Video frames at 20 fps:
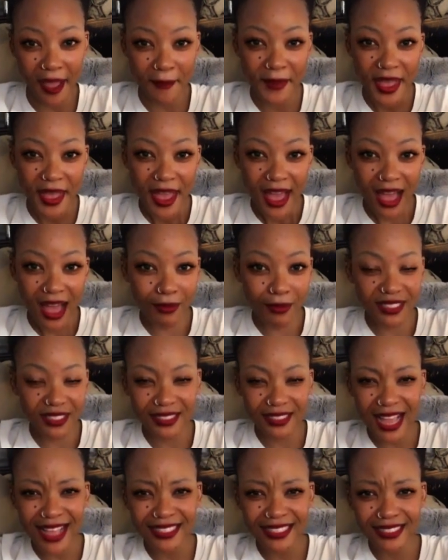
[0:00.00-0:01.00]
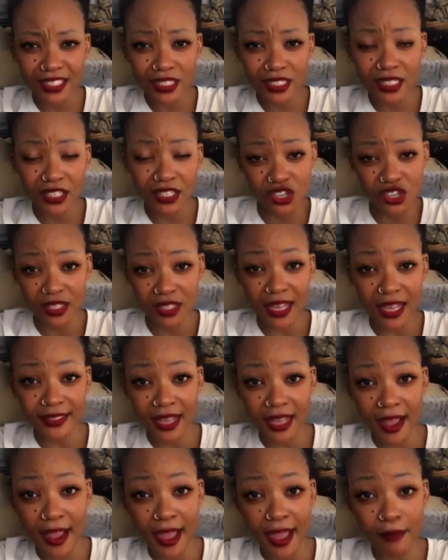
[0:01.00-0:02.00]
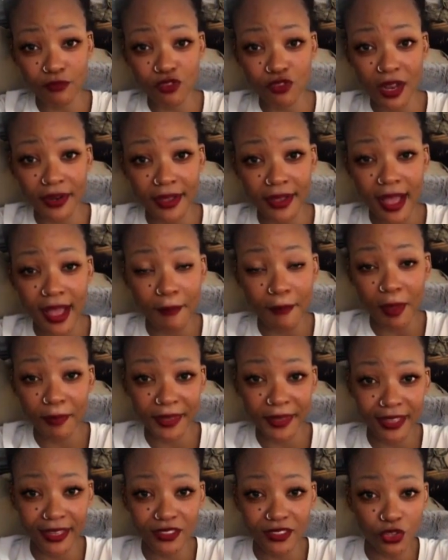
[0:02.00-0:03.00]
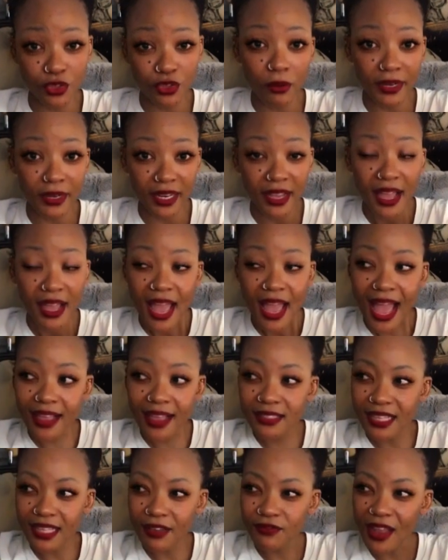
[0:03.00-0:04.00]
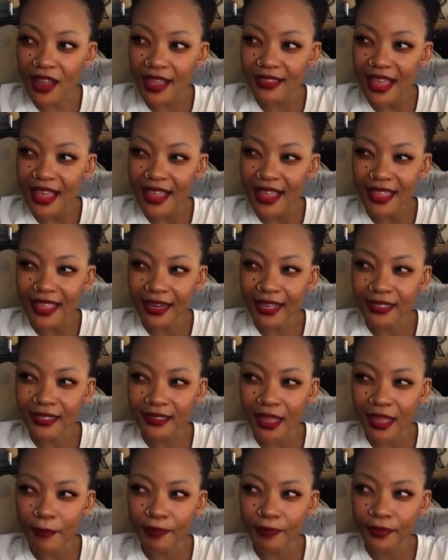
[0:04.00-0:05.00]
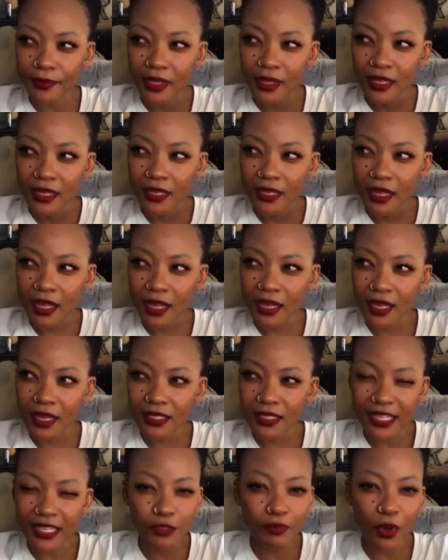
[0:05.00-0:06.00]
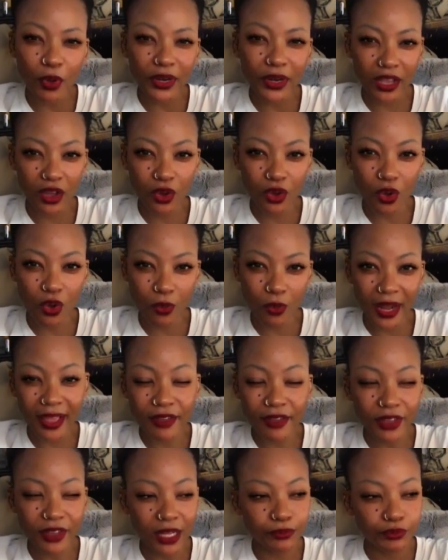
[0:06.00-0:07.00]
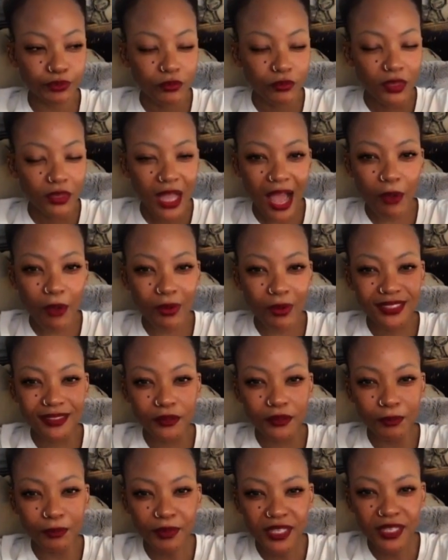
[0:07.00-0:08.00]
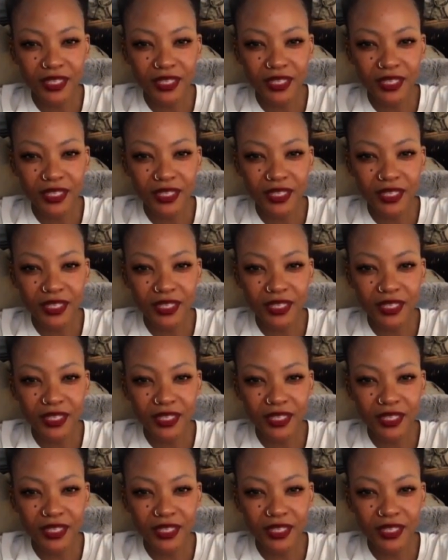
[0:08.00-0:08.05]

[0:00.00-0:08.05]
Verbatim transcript: I wasn't as seditious as I am, trying to come up against authority and stuff like that. That is um uh, despotic or whatever. I wasn't the beast that I